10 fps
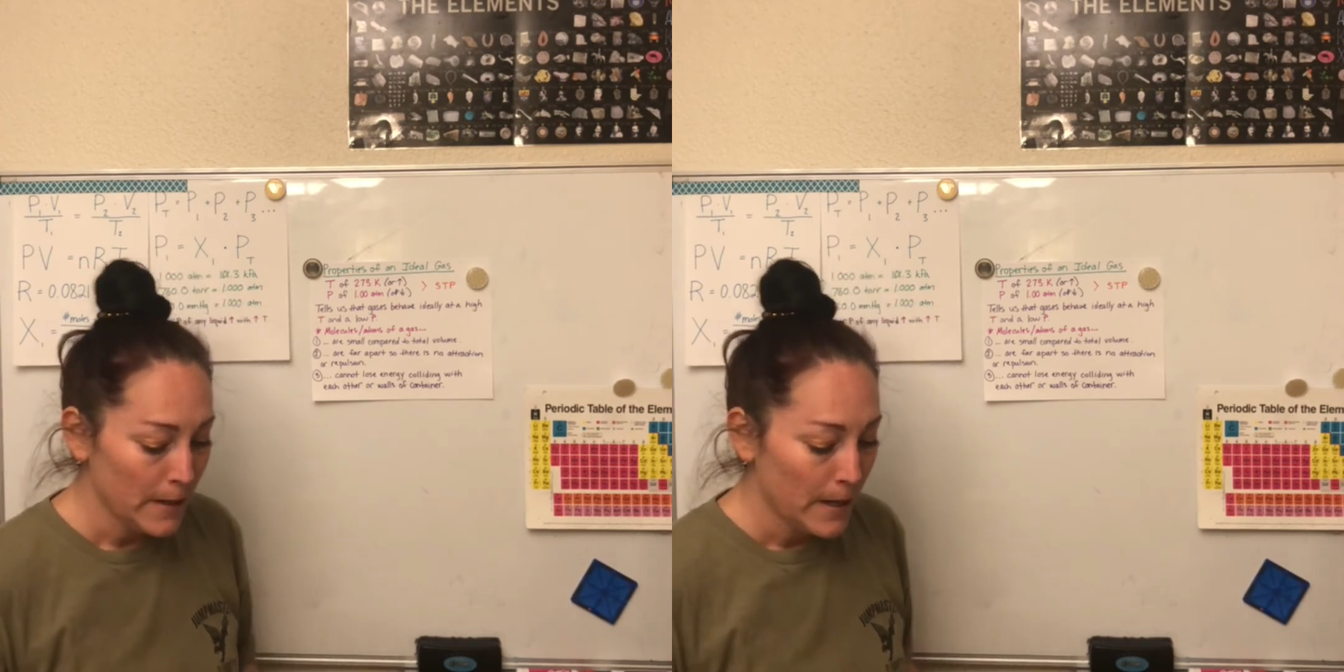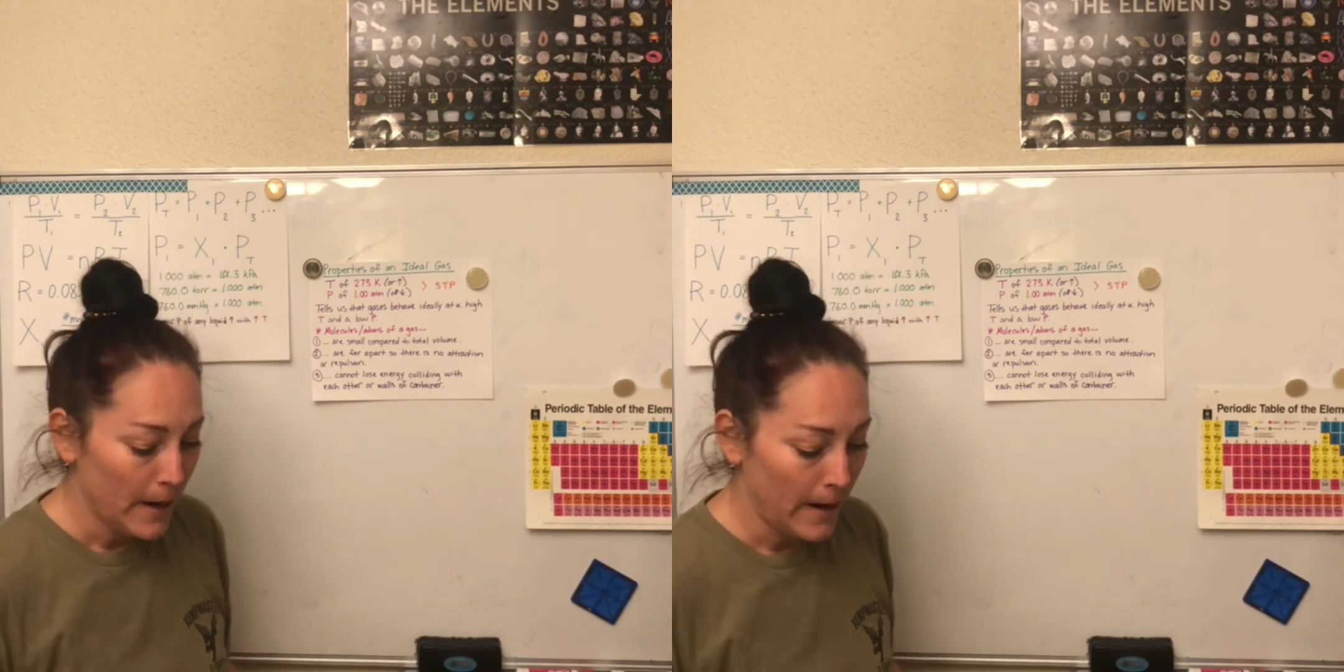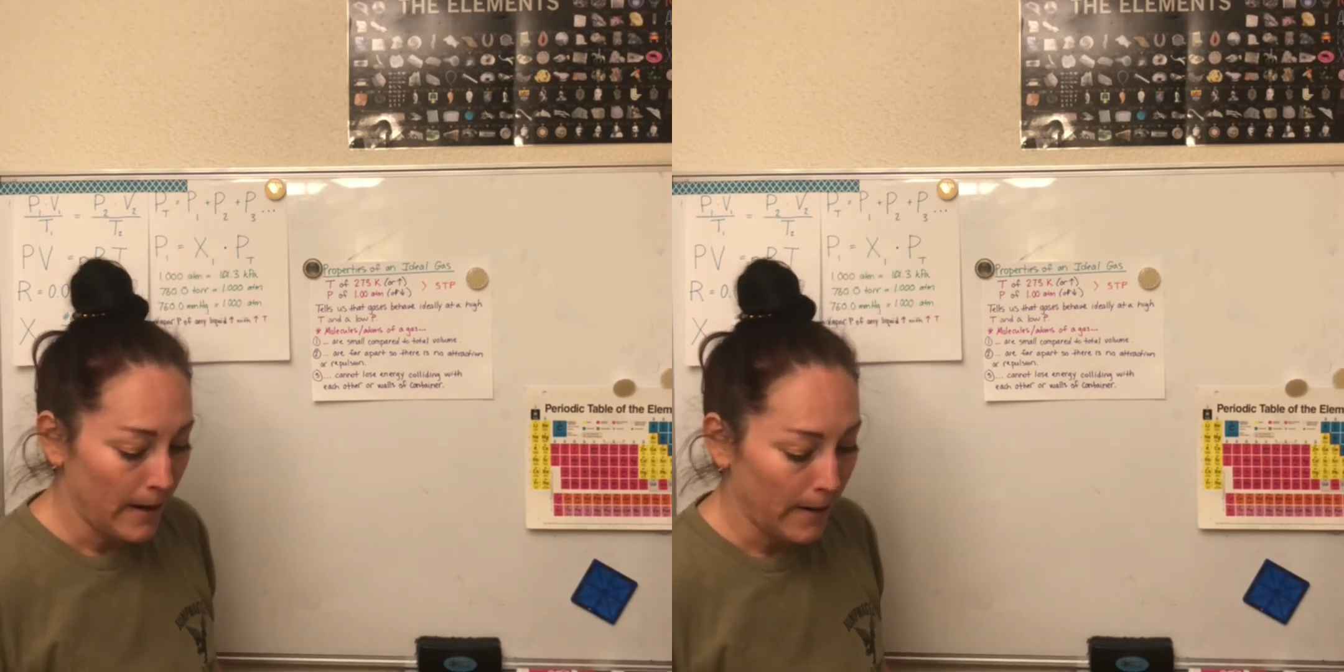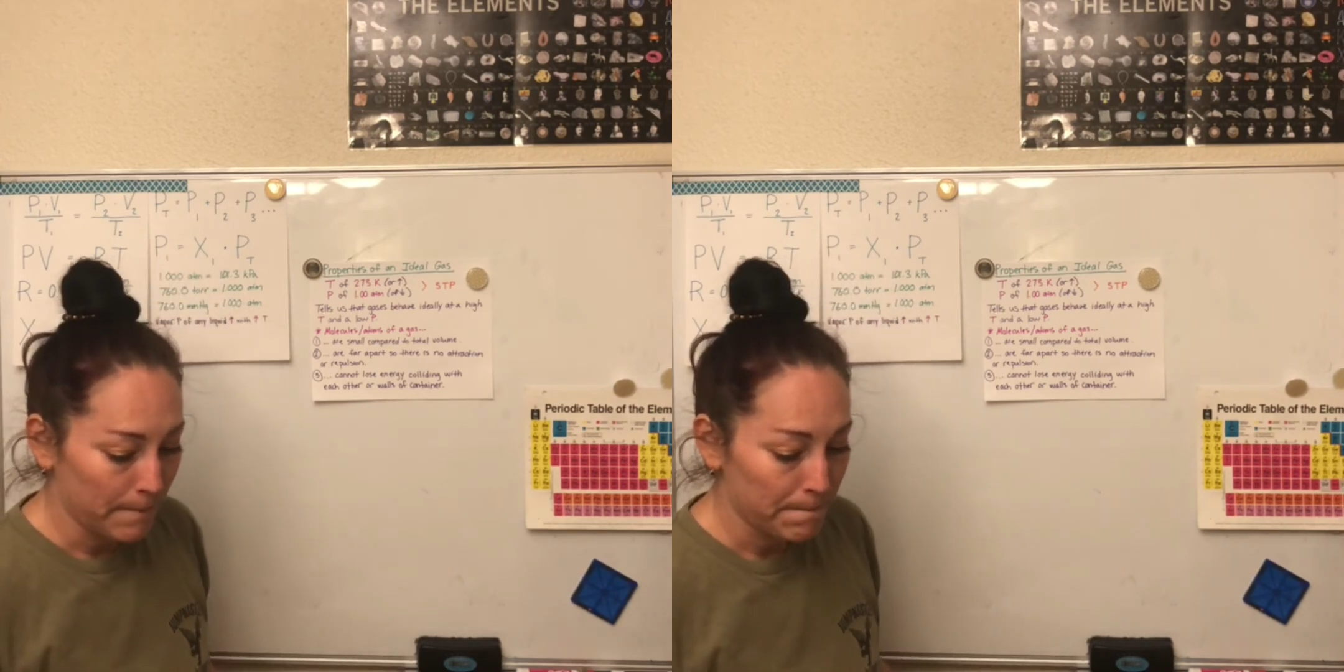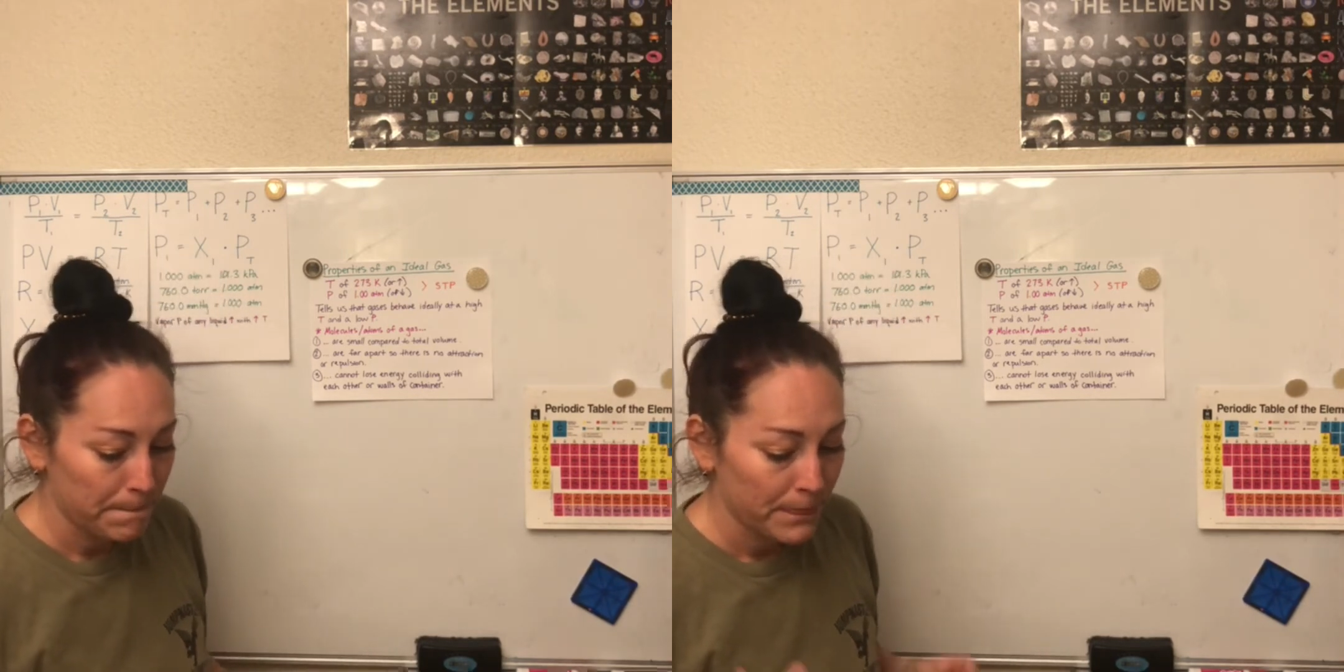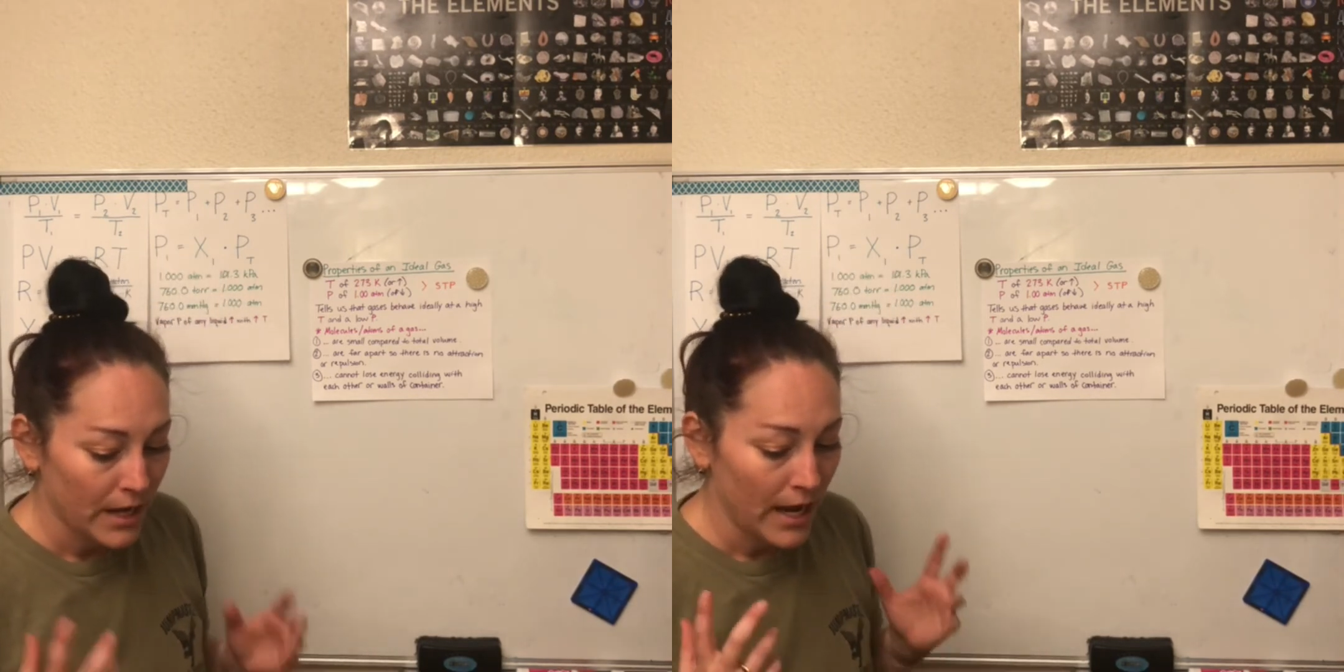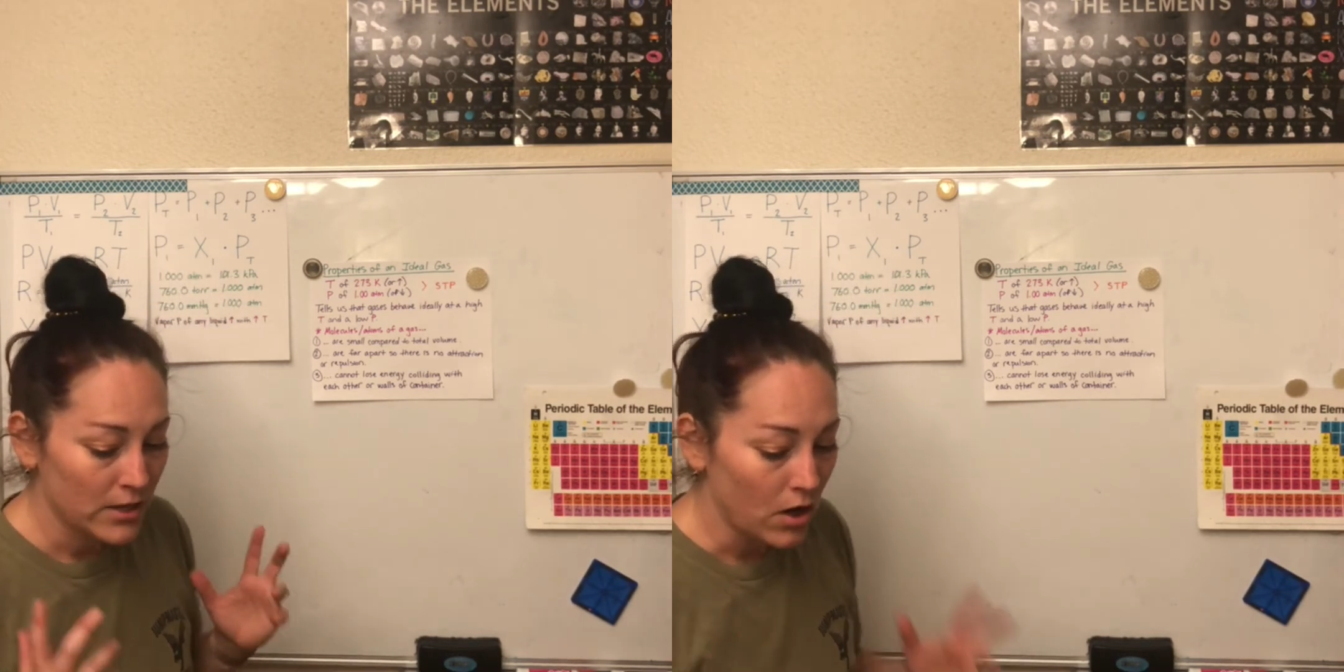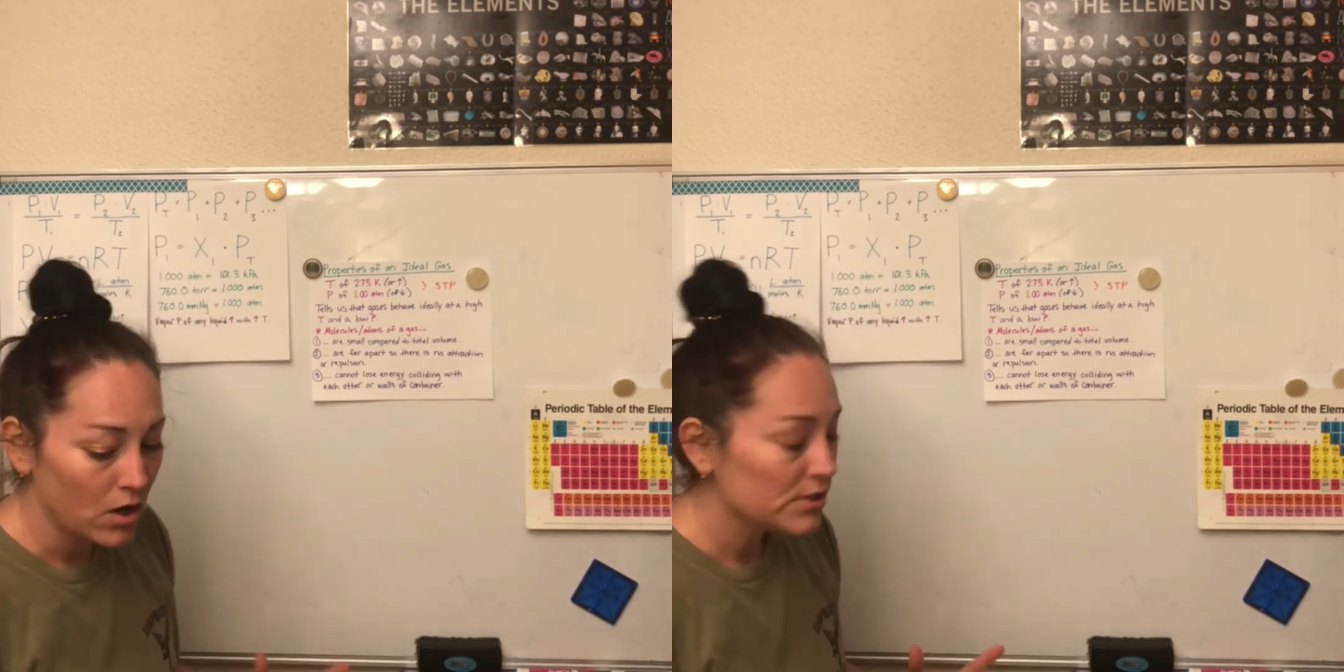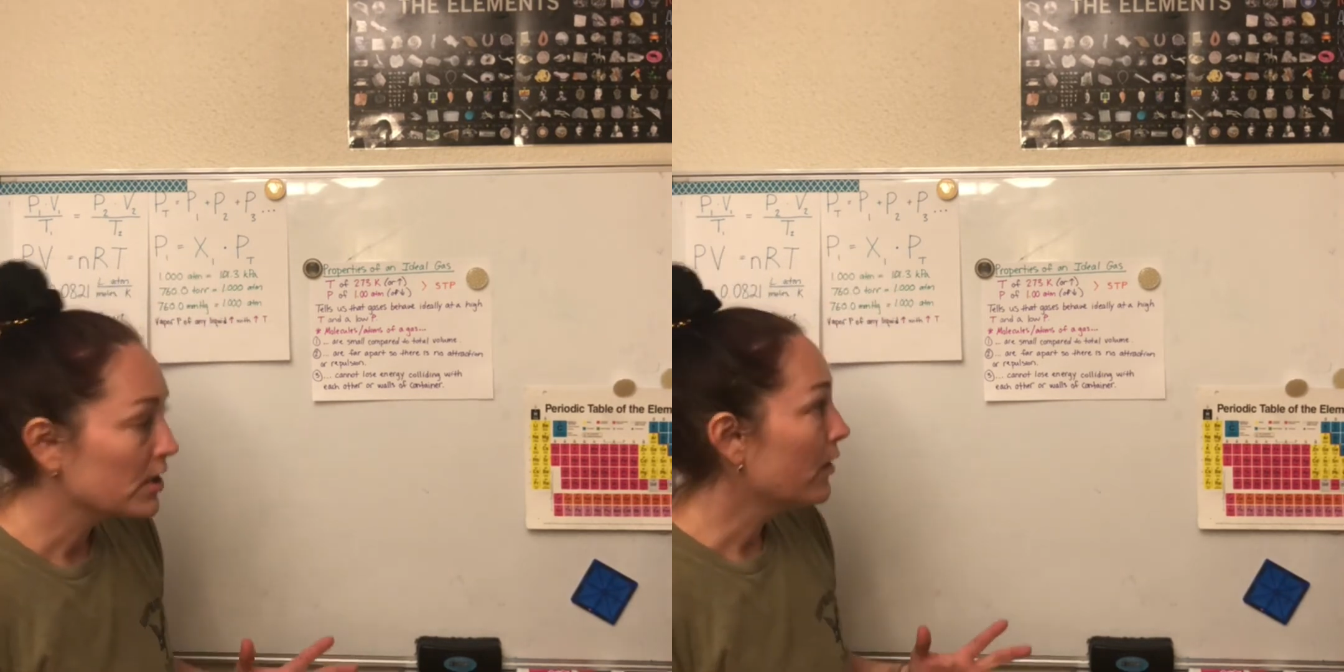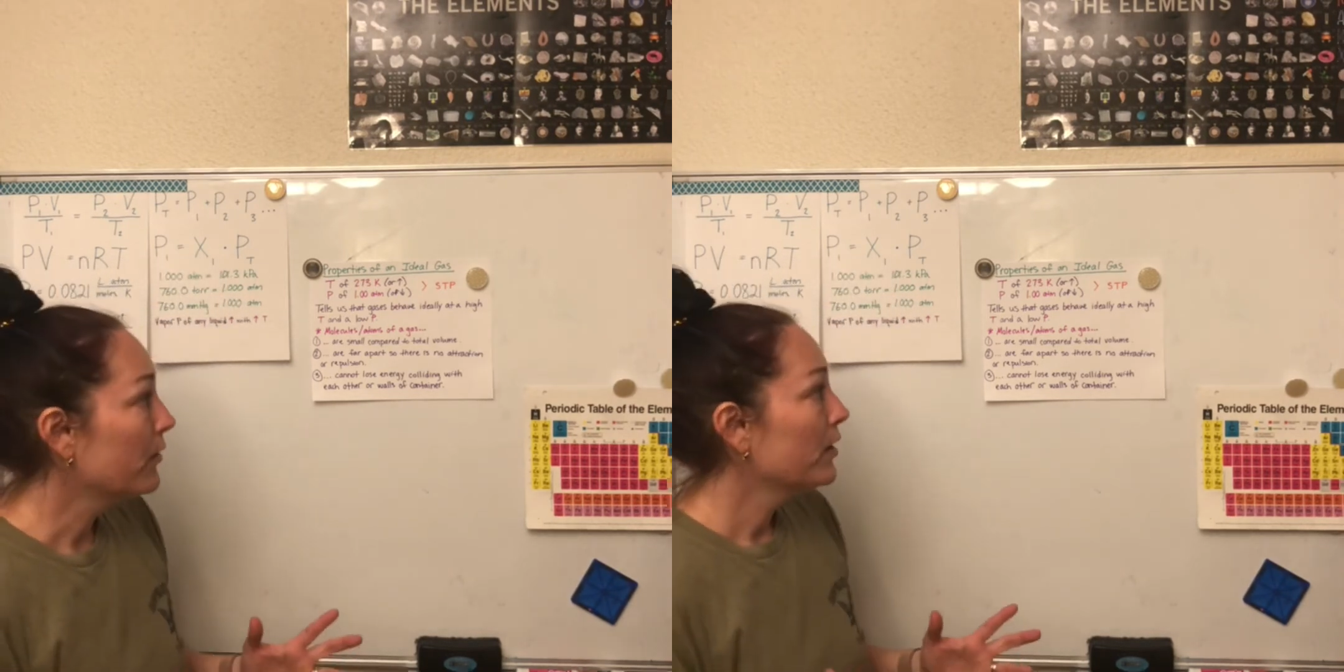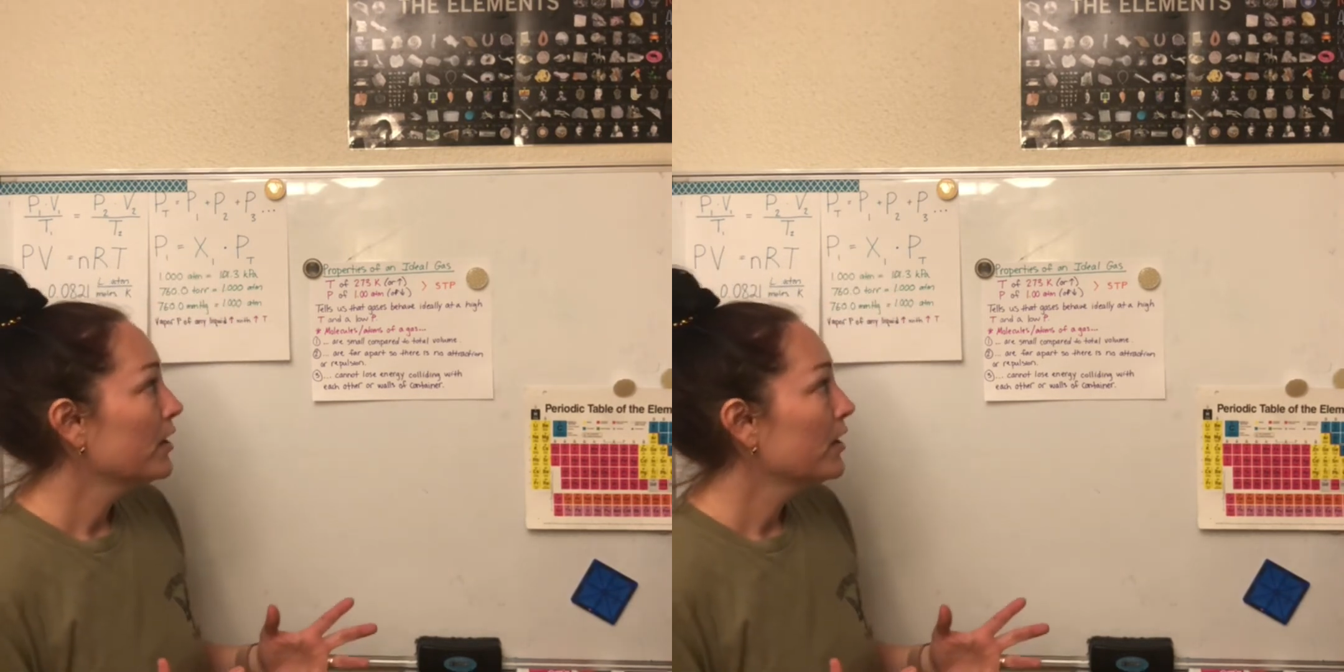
And also,